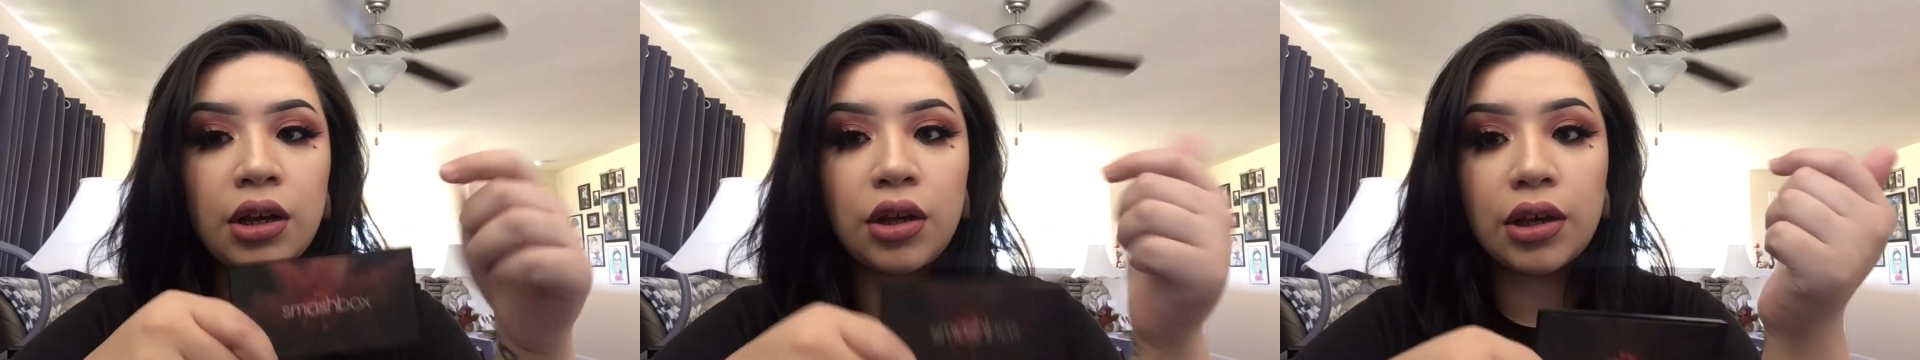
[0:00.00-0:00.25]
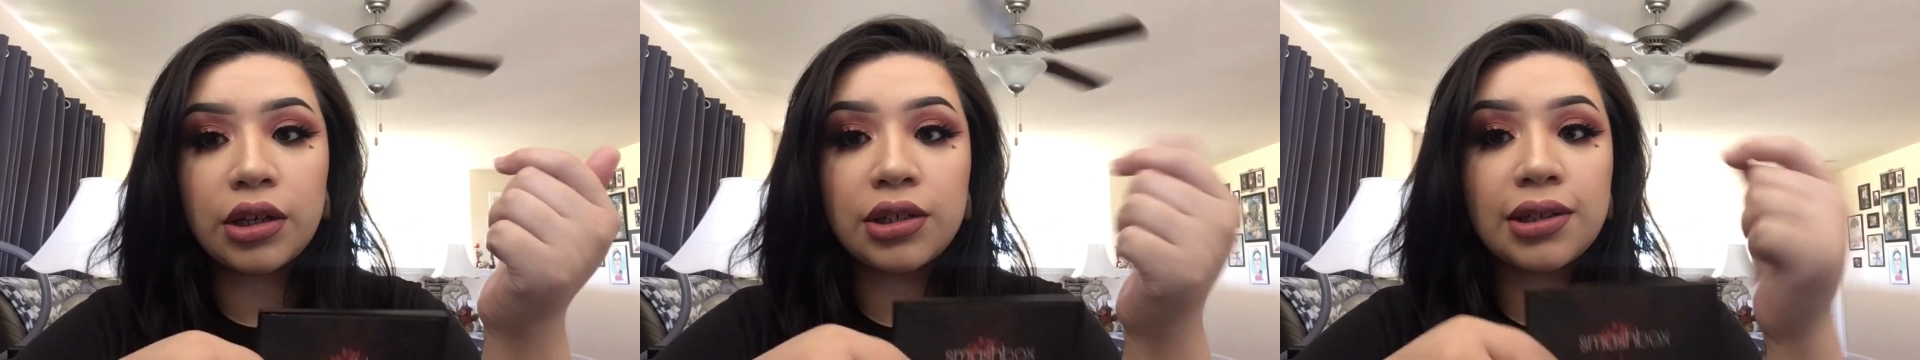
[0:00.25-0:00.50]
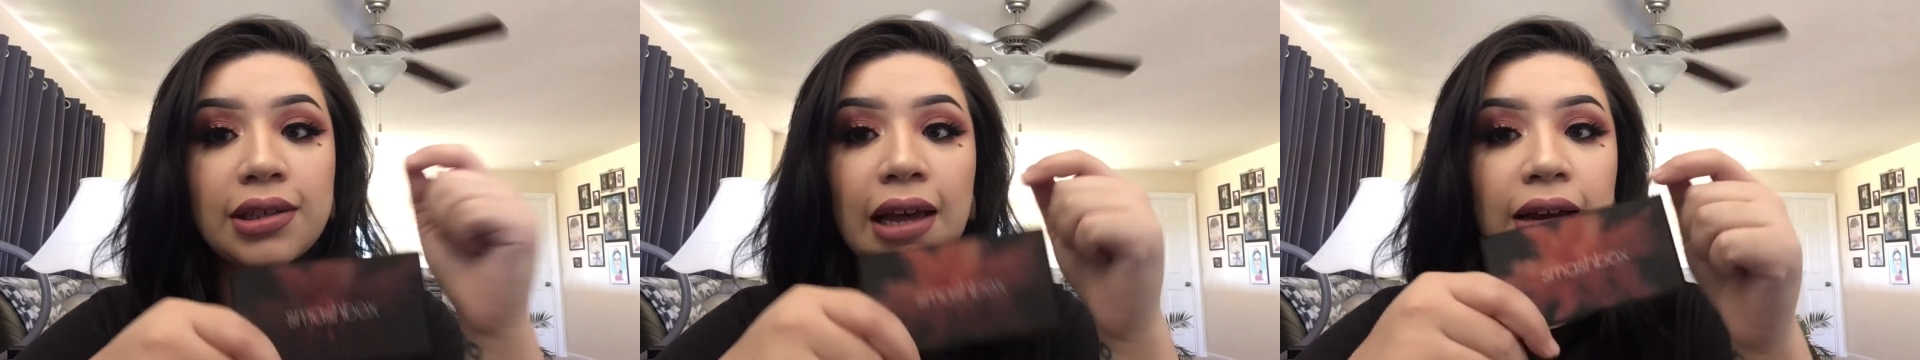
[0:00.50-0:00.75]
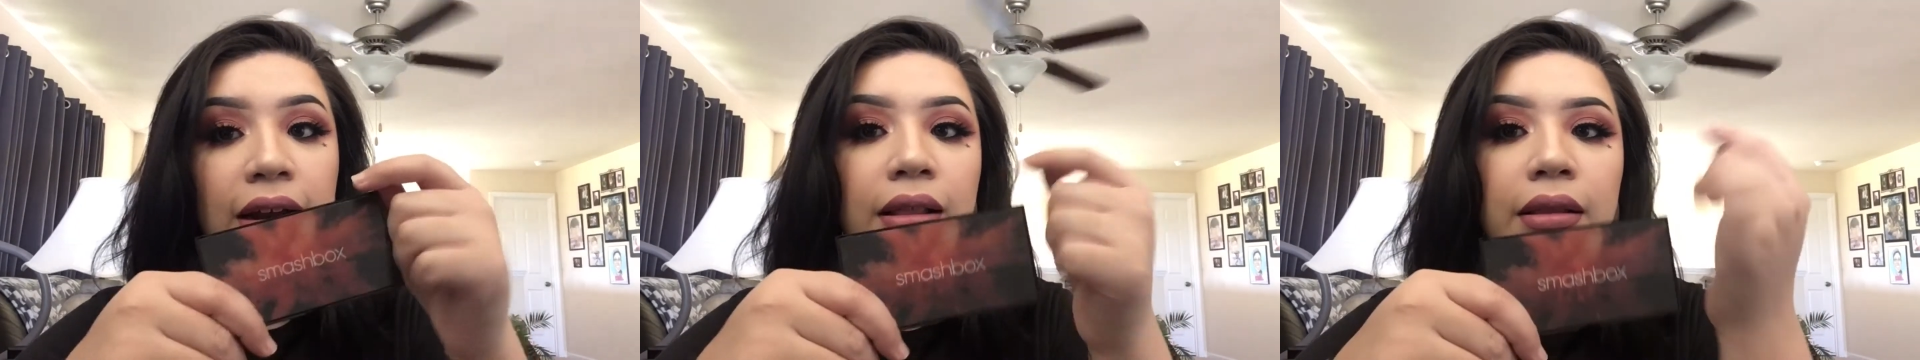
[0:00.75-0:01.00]
you can just
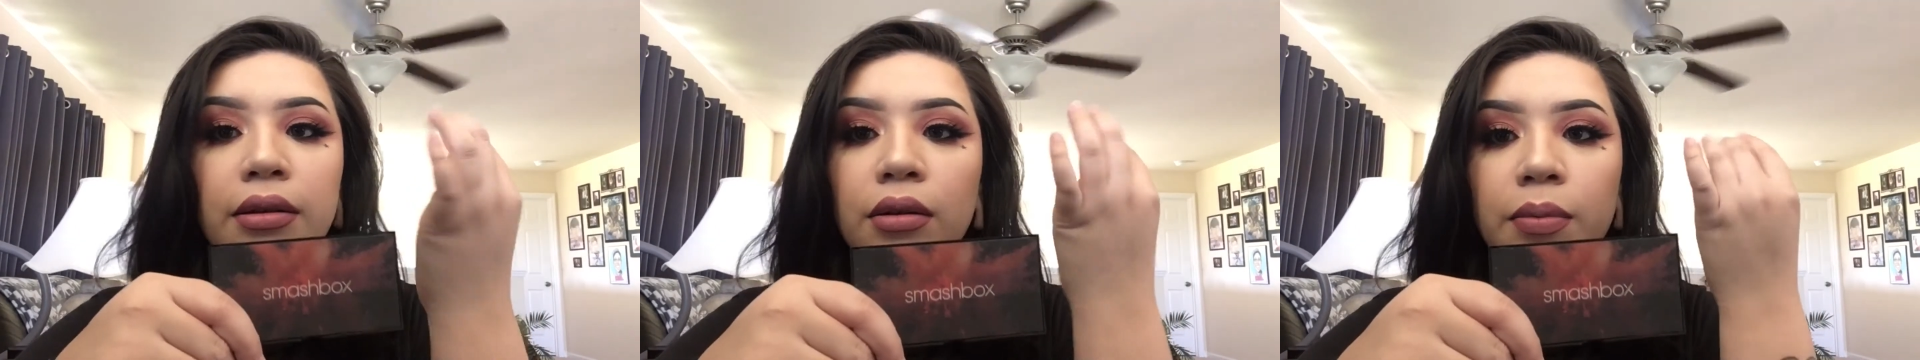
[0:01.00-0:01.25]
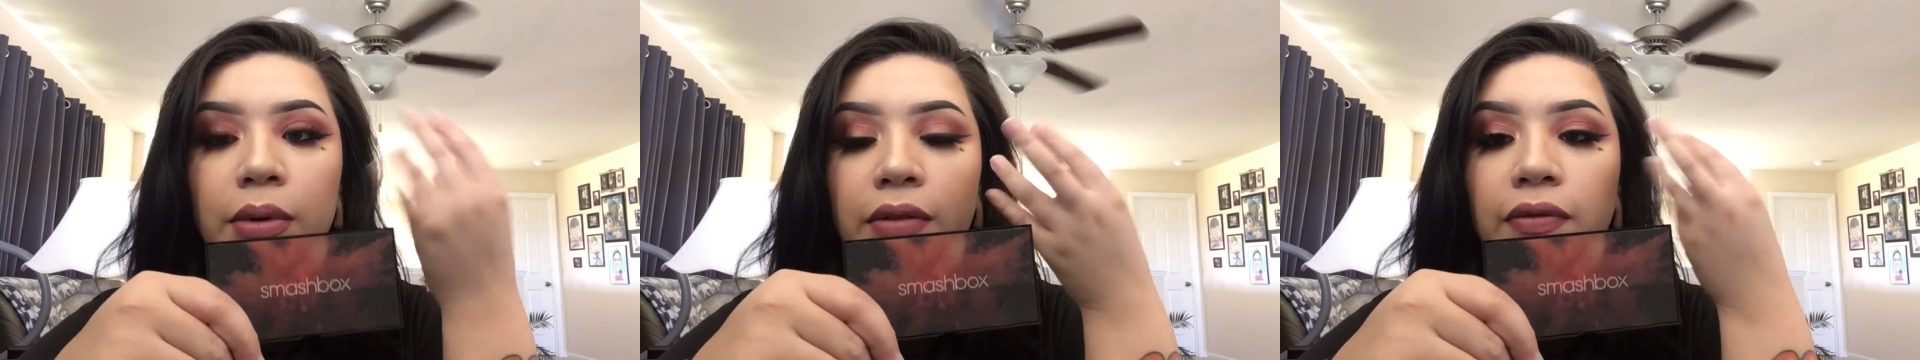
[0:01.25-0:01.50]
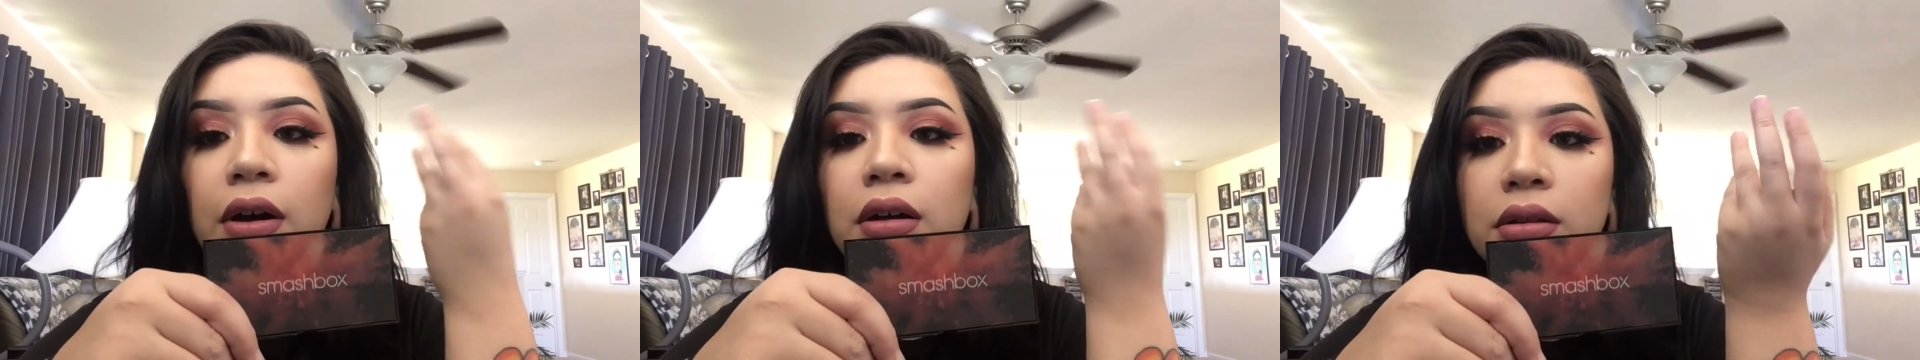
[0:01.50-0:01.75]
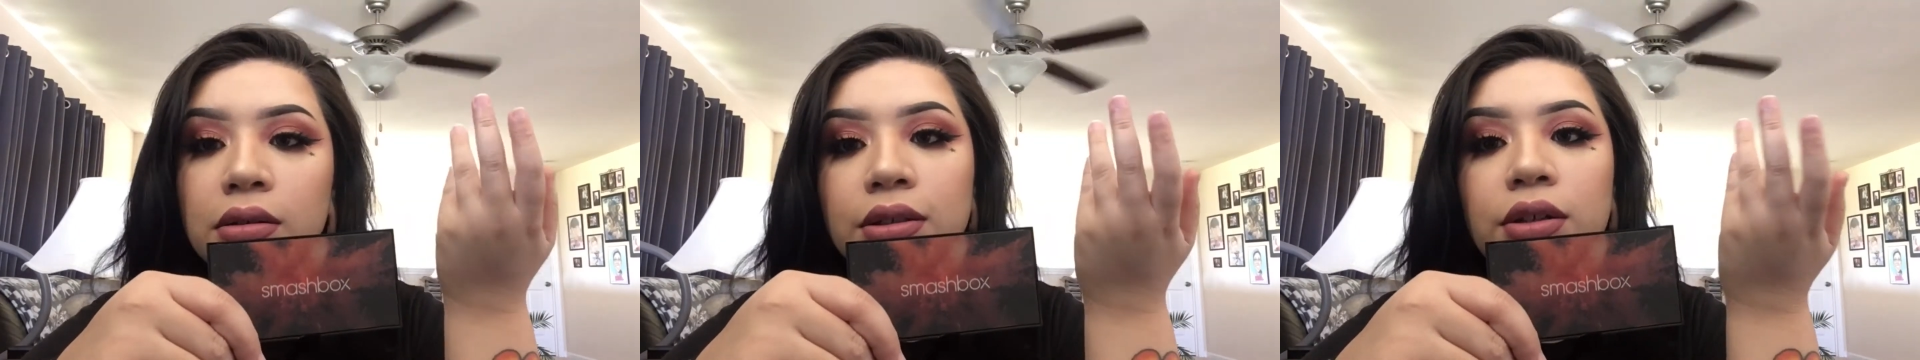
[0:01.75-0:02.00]
add a little bit of
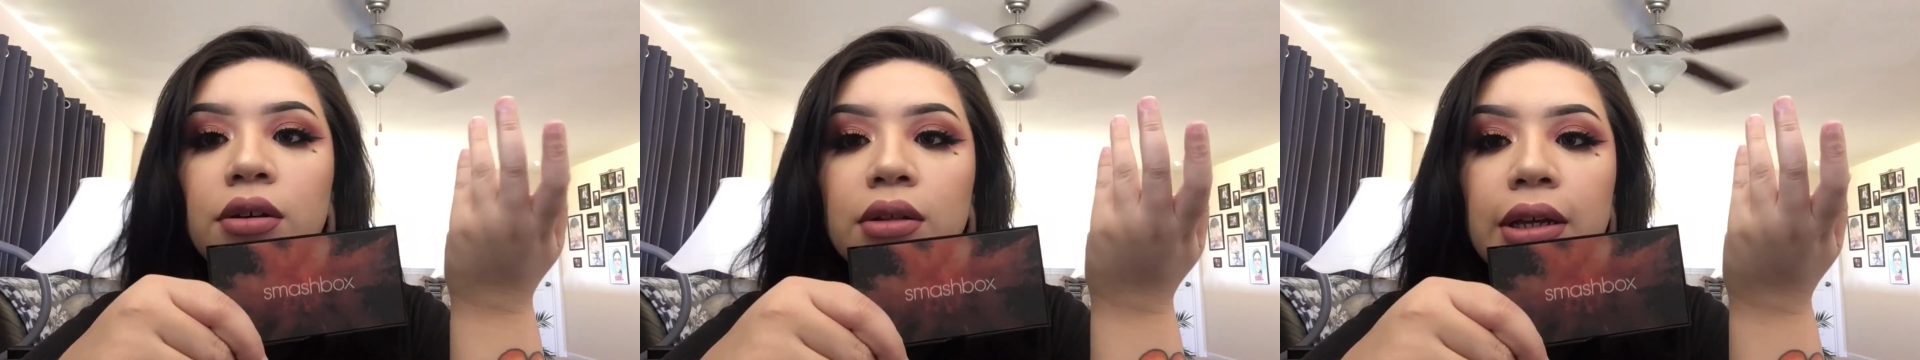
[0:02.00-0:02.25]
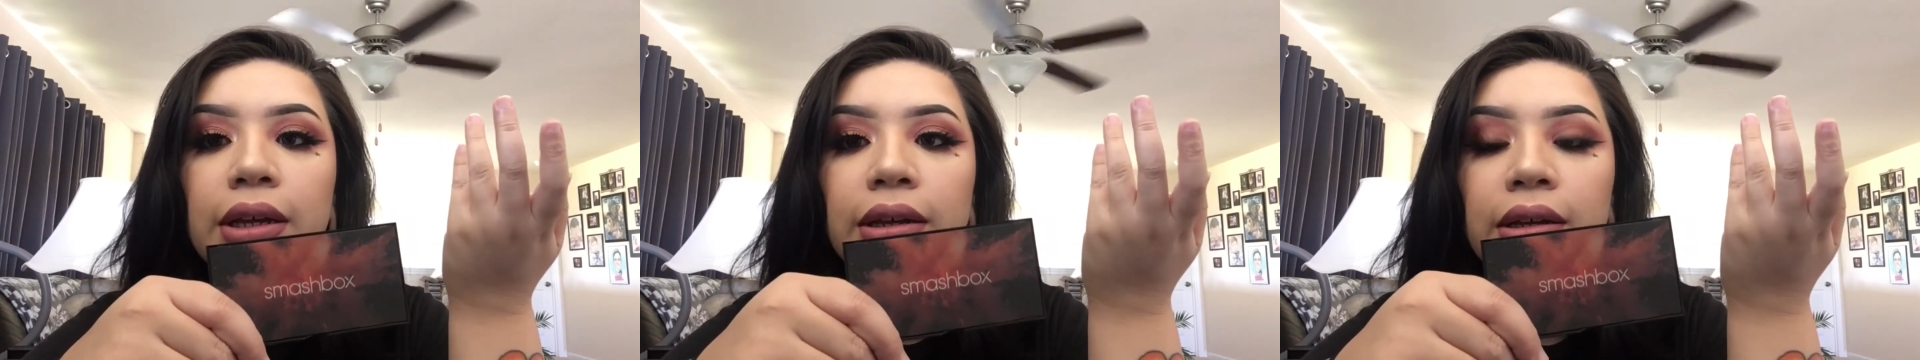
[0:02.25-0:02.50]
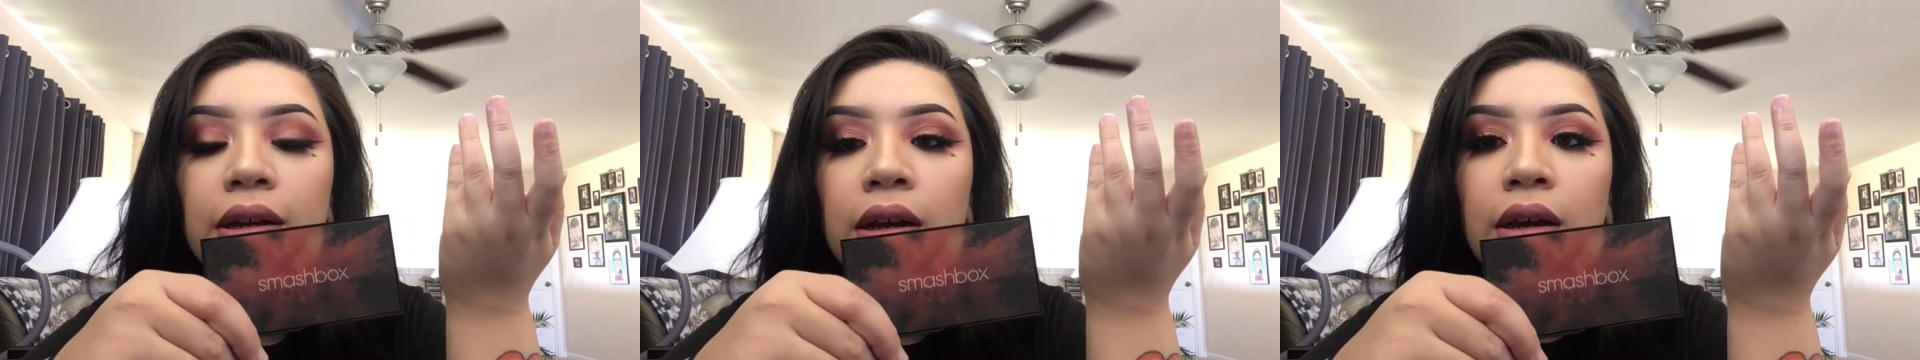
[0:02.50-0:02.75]
color to your lid,